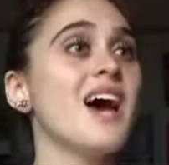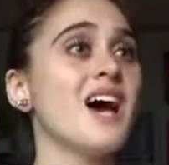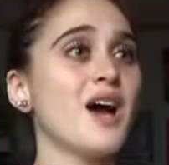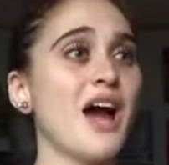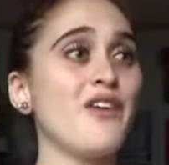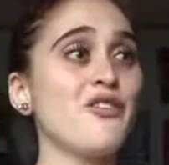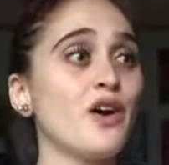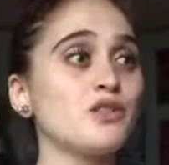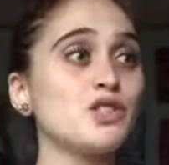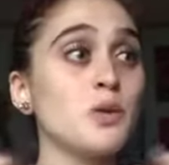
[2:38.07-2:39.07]
I
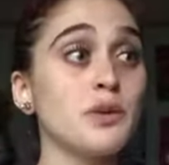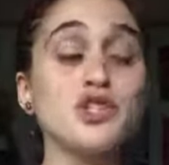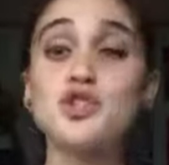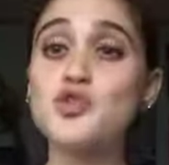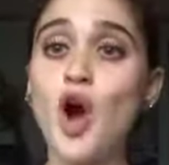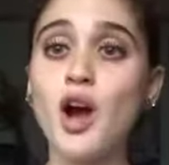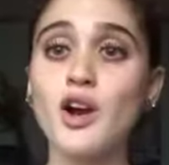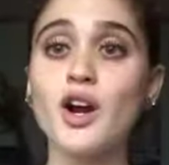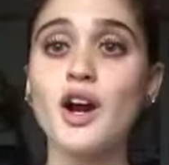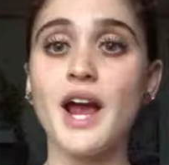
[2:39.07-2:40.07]
felt so much
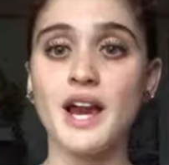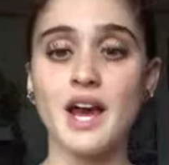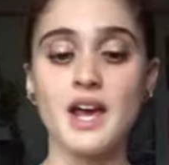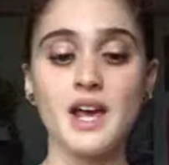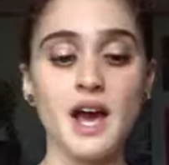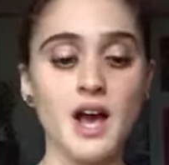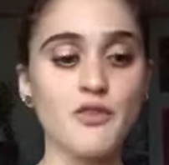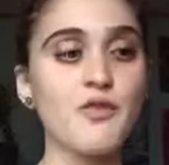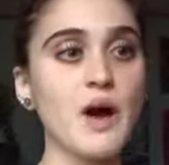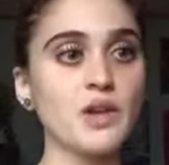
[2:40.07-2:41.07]
stronger, and I
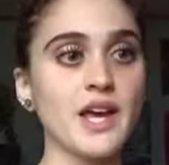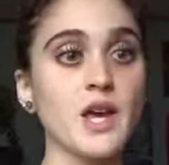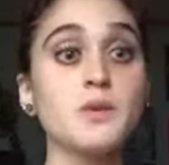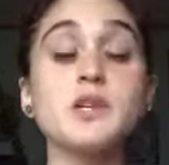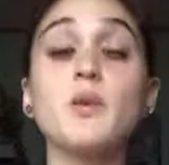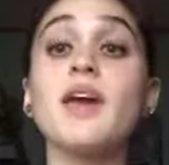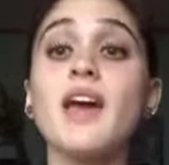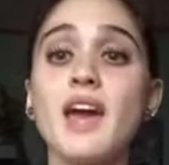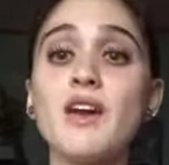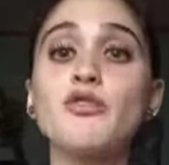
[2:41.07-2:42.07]
felt like it was
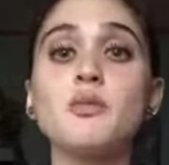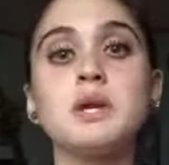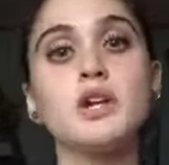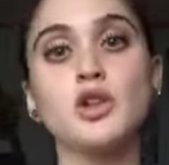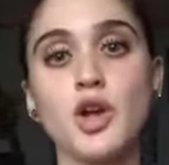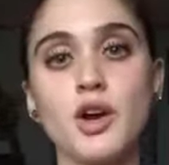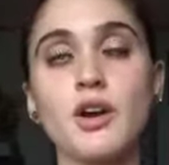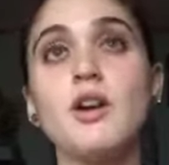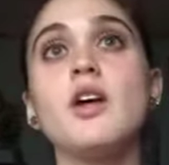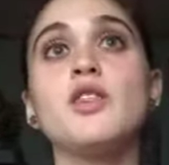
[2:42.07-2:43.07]
okay for me to
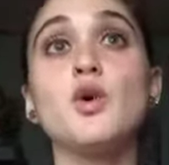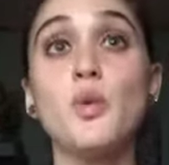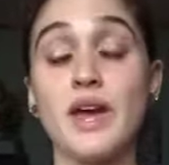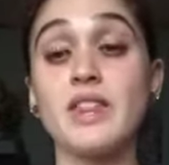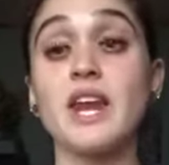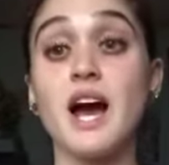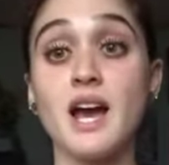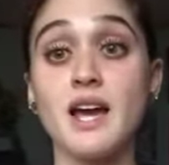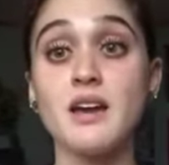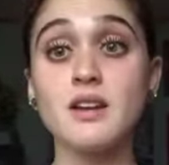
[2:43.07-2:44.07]
look the way that
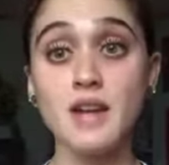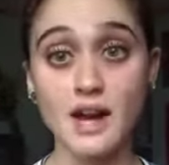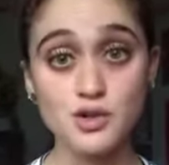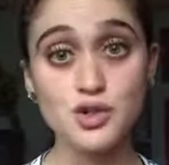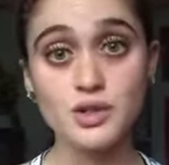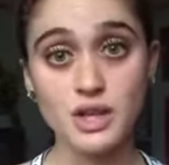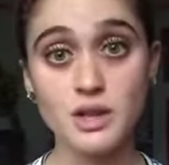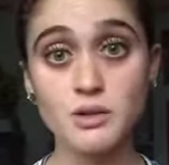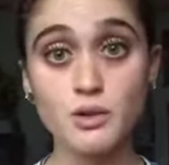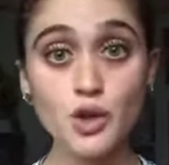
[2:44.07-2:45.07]
I
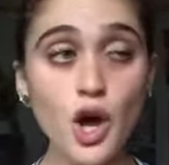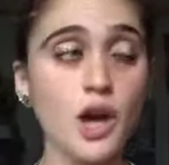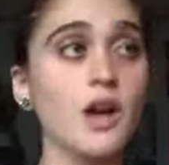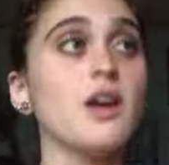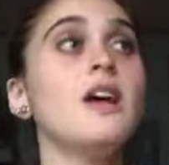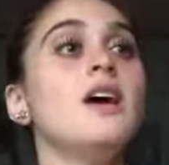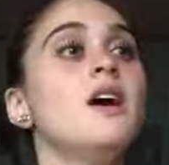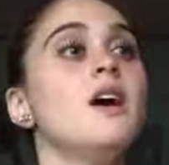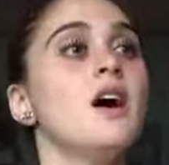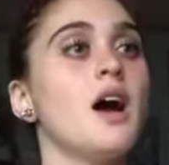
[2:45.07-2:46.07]
naturally look.
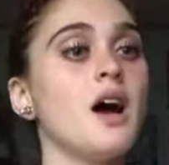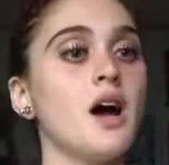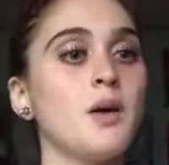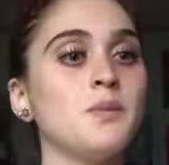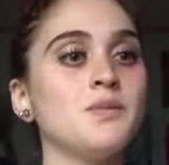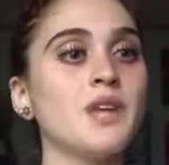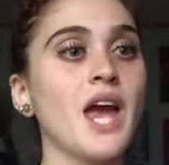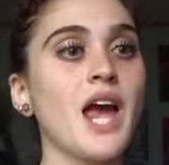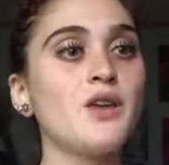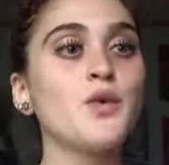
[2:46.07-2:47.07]

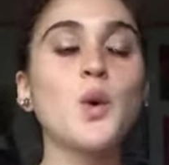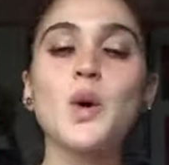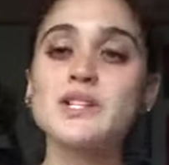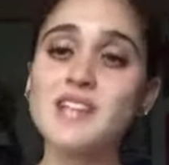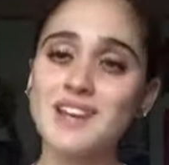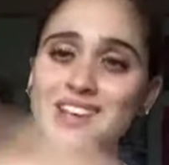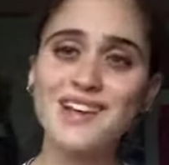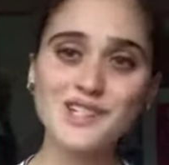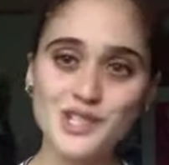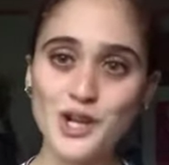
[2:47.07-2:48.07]
And of course, as I
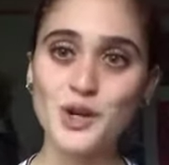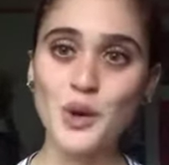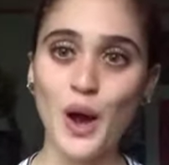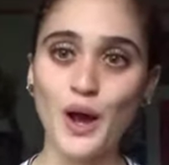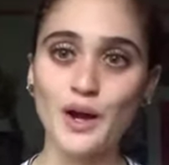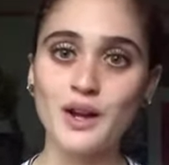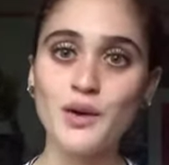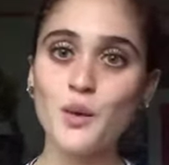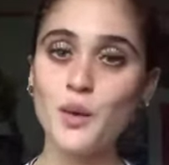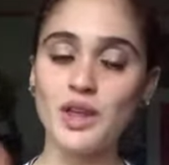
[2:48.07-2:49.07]
continued on
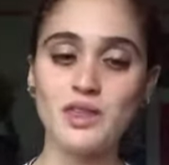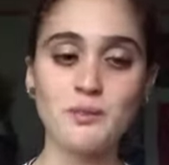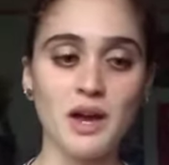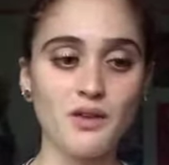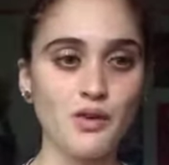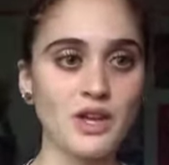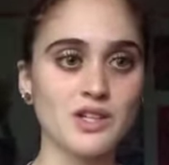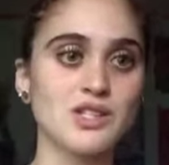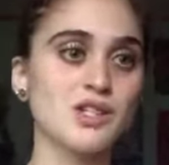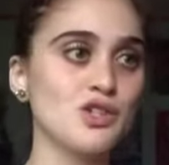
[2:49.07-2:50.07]
with my
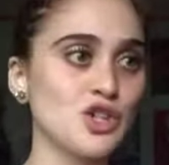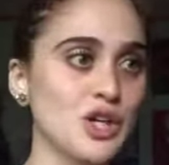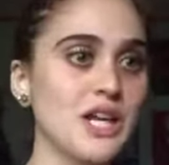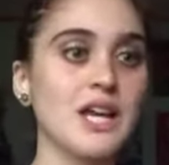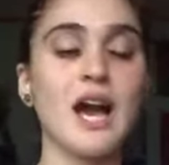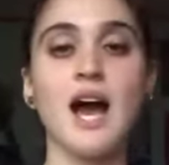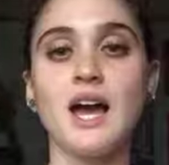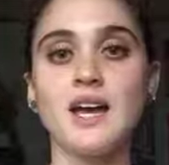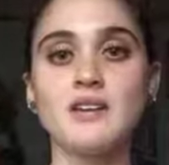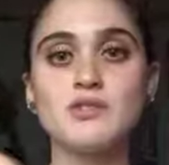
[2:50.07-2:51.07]
fitness journey,
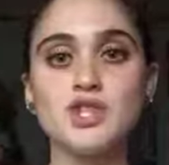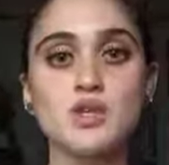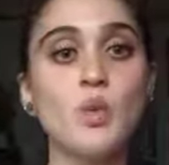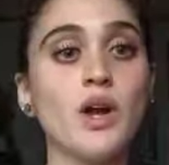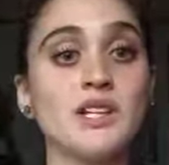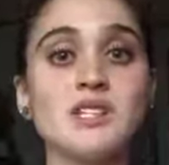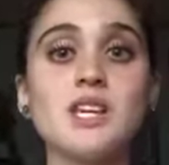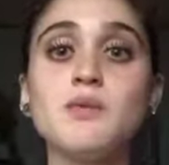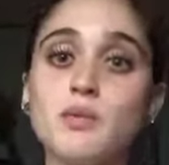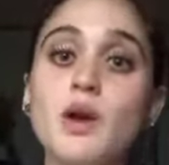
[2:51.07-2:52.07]
I just wanted to
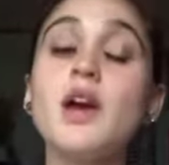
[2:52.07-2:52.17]
keep,